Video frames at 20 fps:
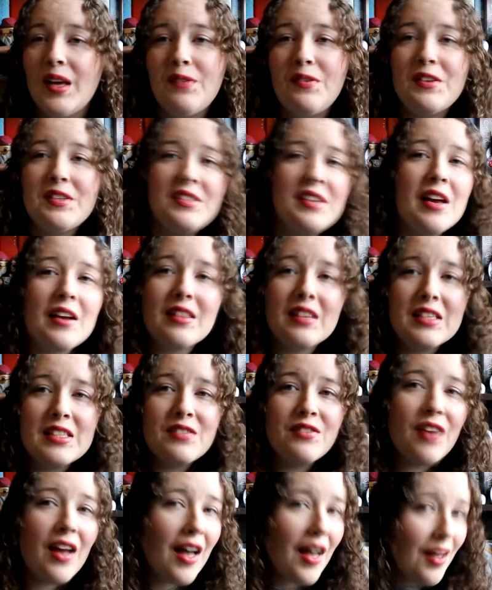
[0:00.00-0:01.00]
If you stuck
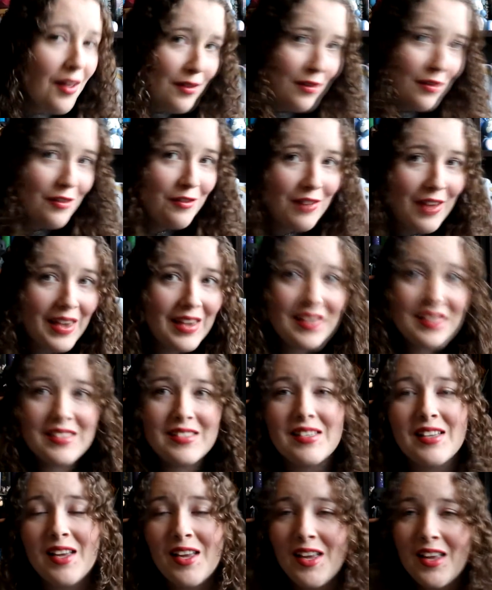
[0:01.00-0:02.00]
this far,
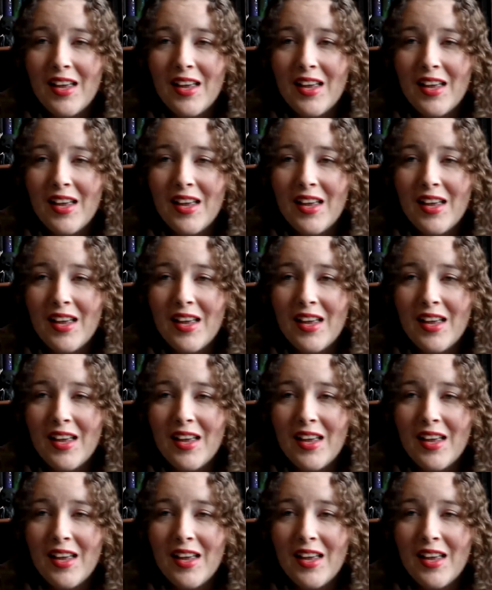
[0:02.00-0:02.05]
thanks.